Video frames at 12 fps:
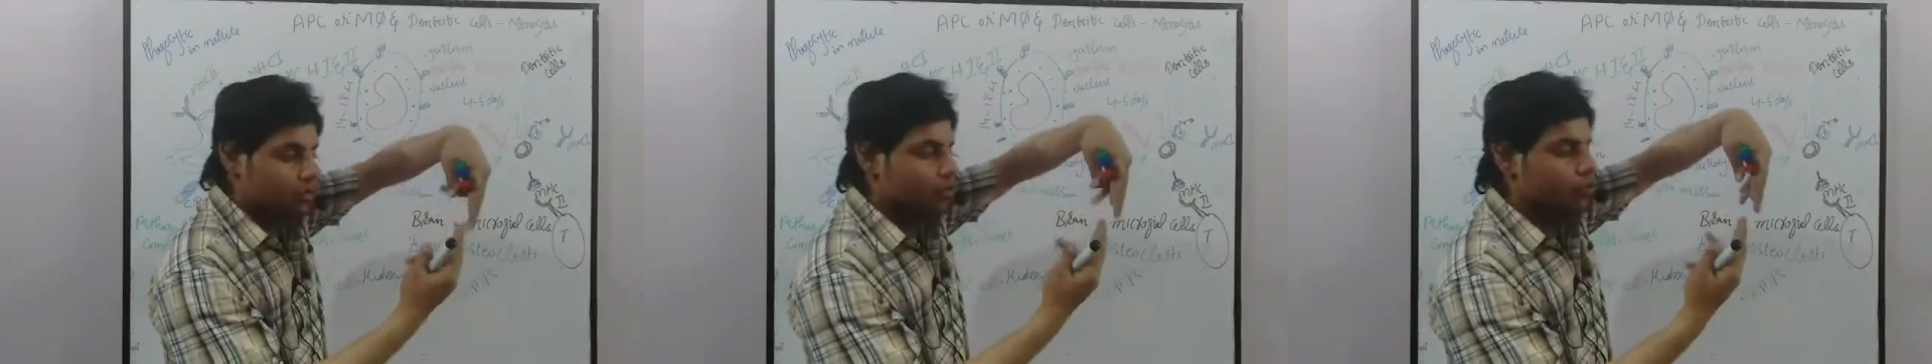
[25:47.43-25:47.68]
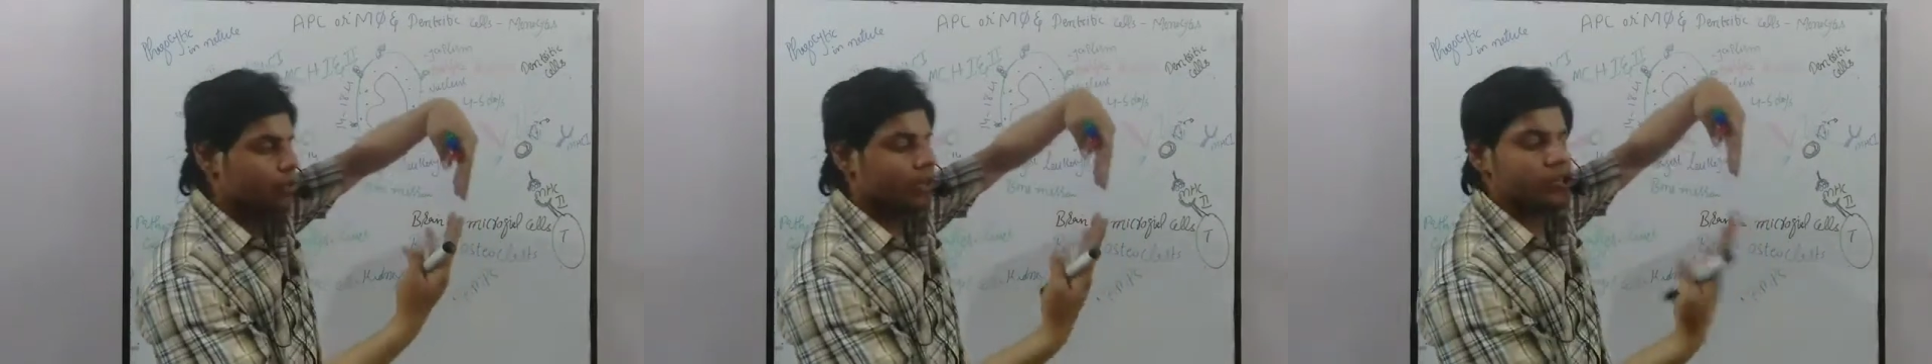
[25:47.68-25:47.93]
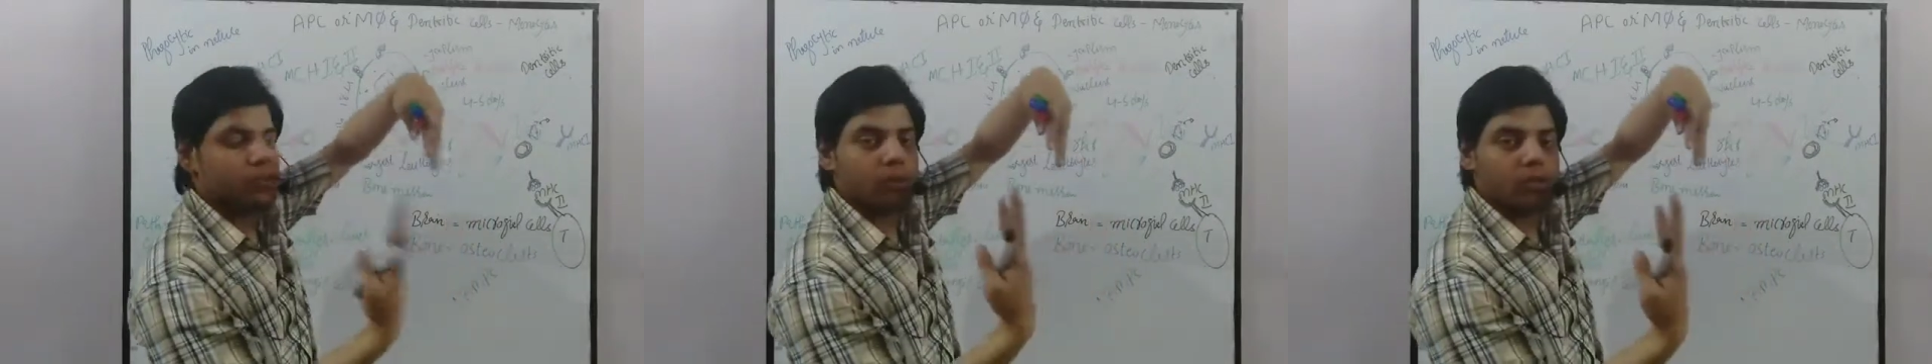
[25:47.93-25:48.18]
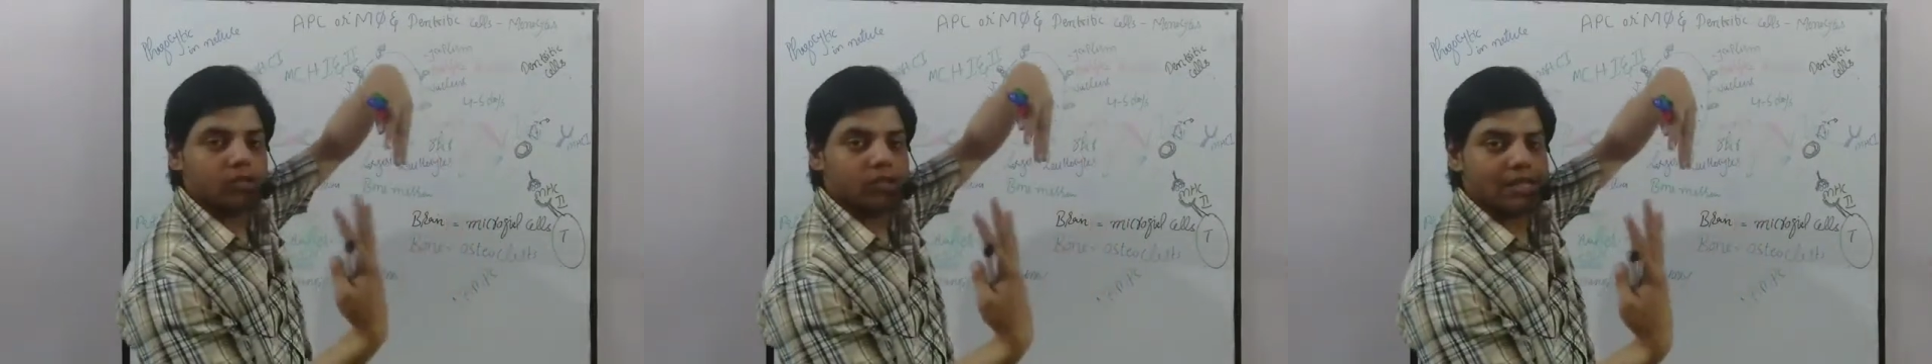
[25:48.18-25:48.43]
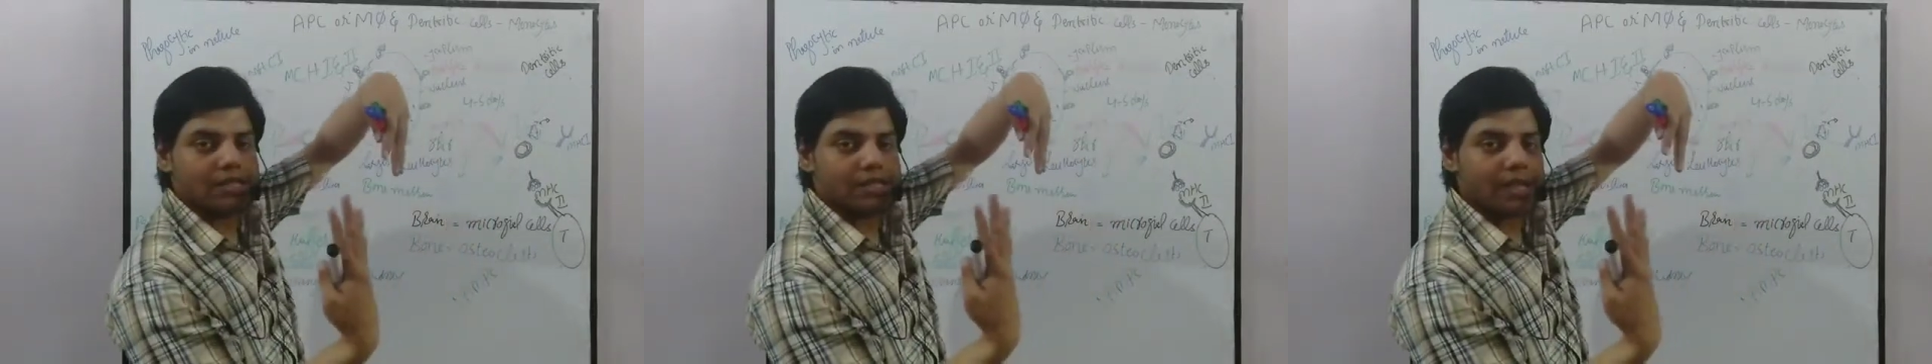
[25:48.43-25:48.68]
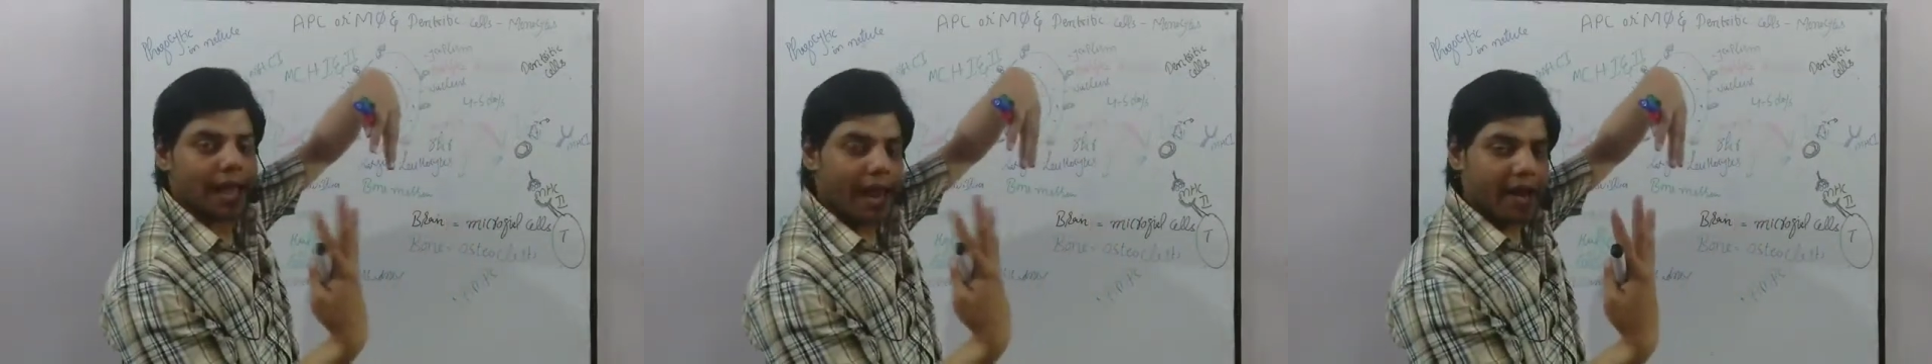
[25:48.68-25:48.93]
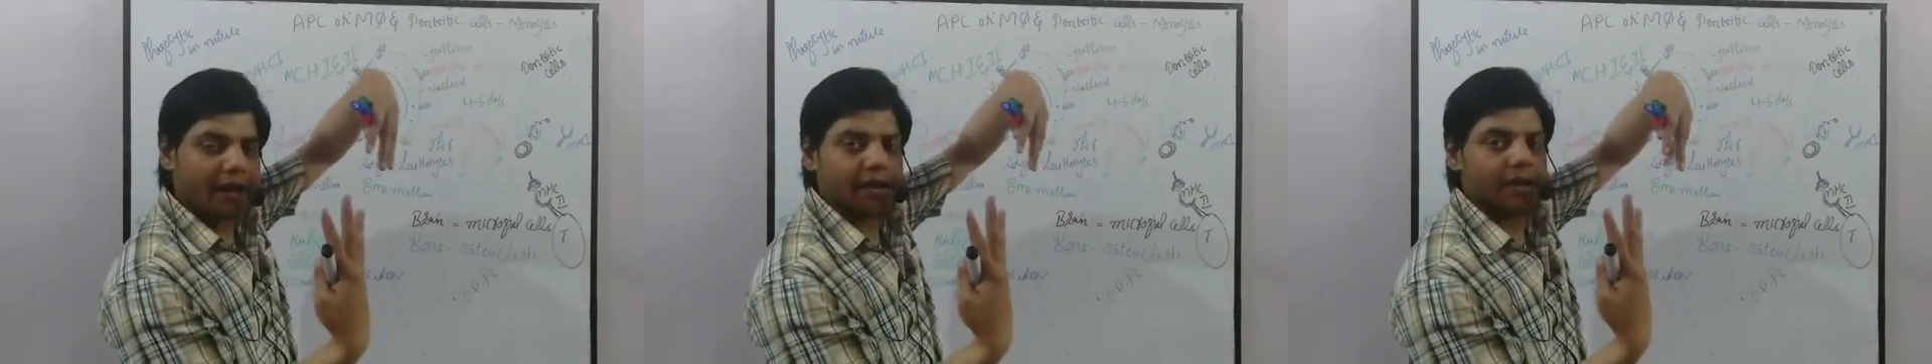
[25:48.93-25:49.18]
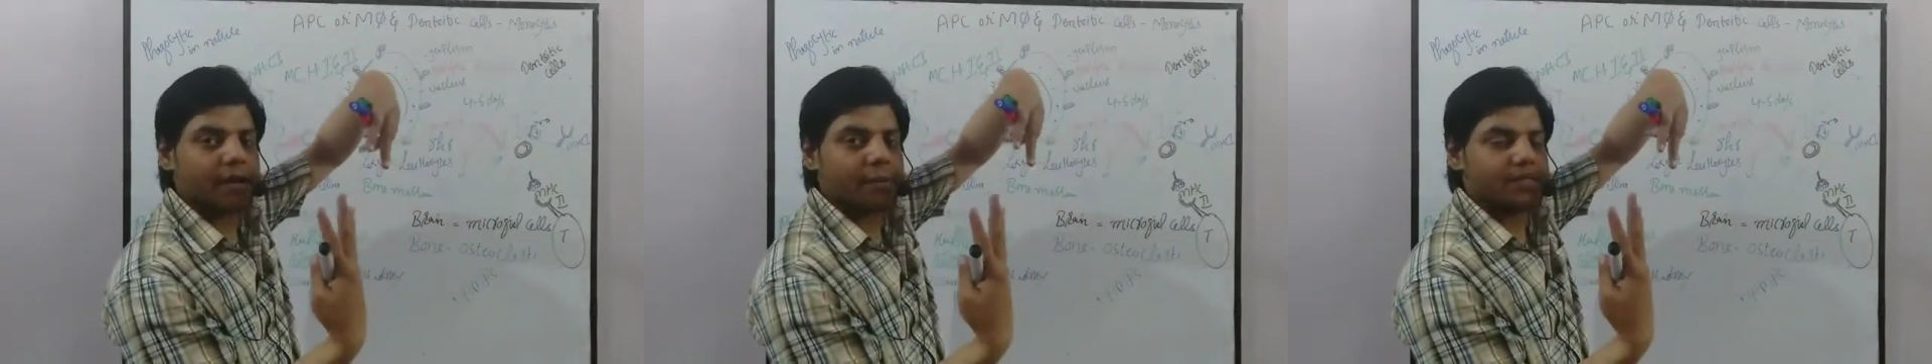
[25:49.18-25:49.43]
So let's suppose this hand
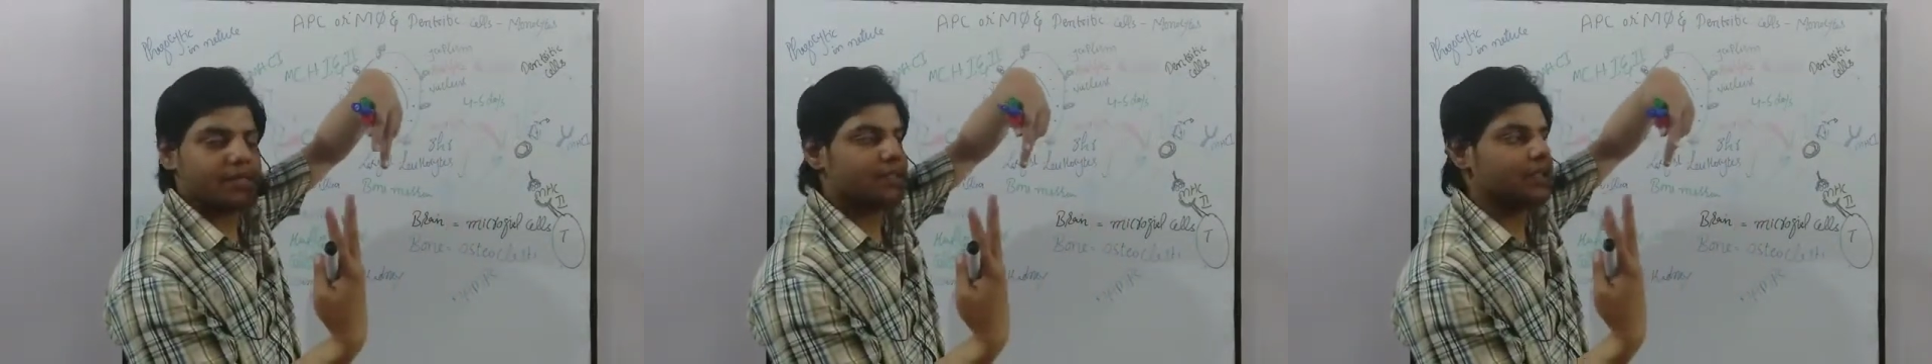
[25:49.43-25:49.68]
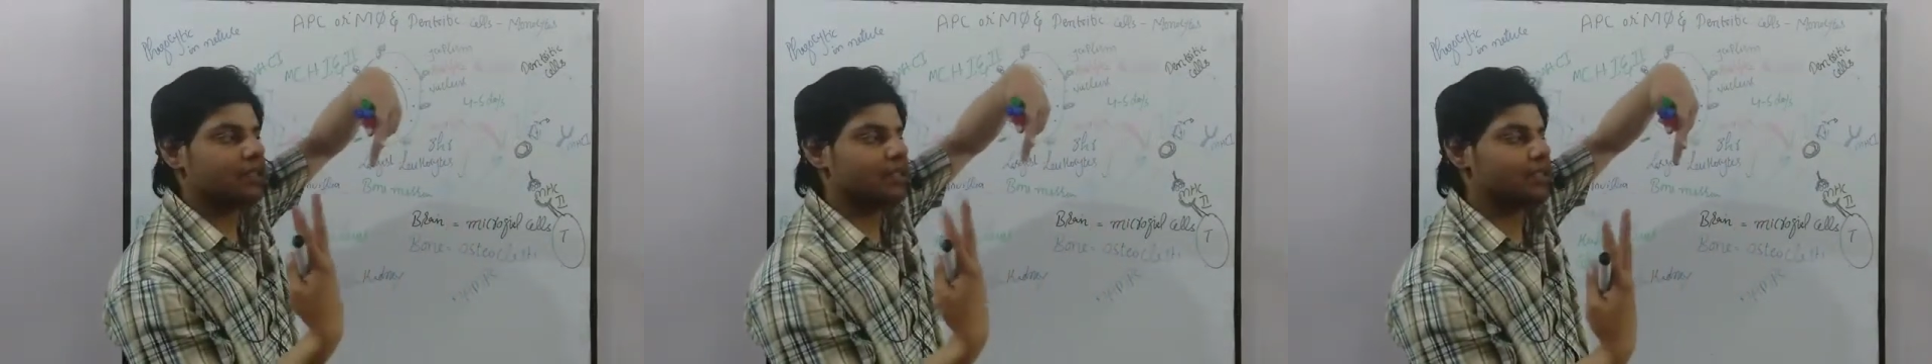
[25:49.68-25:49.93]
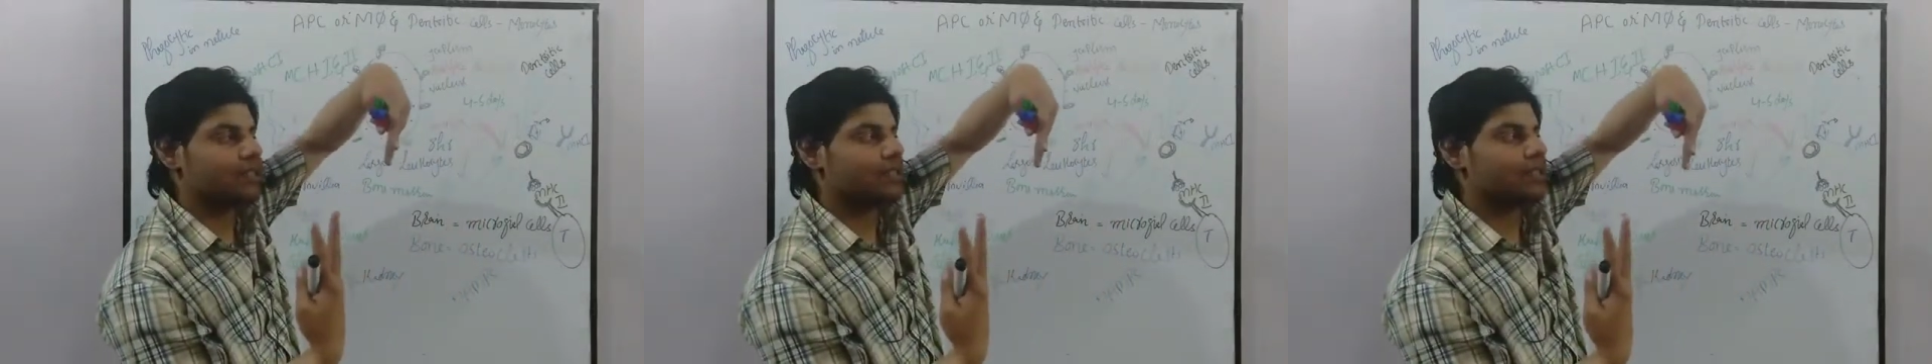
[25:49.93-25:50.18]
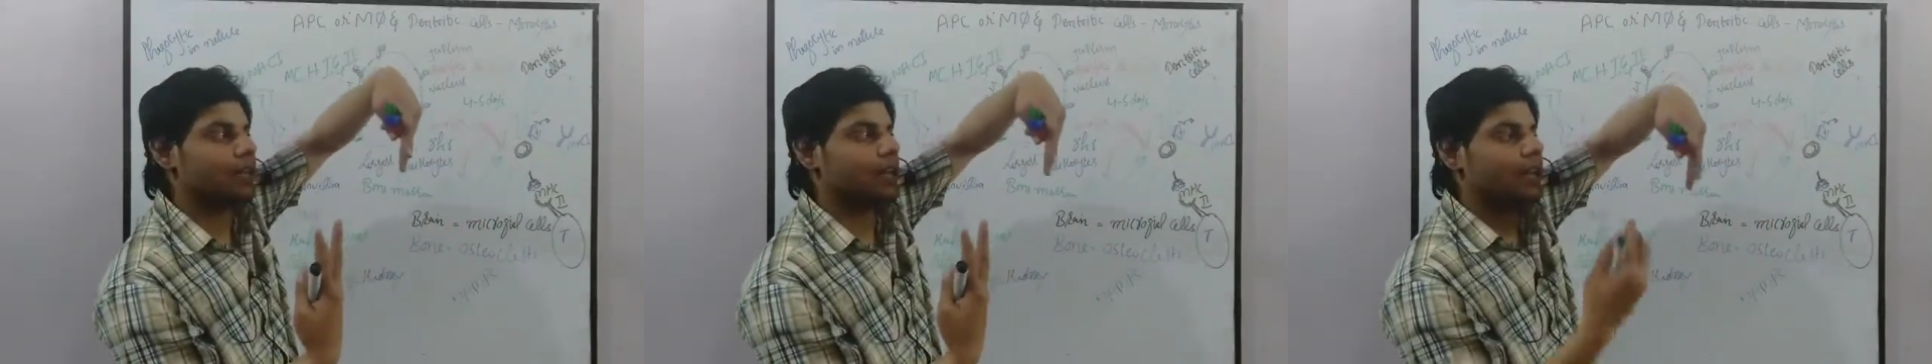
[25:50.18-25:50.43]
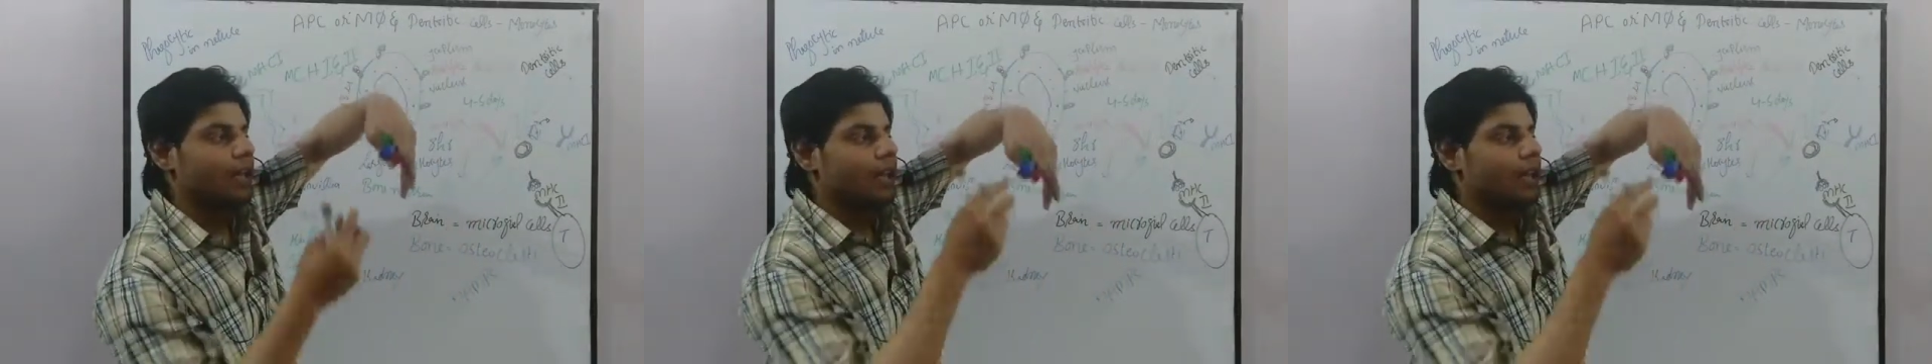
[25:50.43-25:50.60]
represented the T cell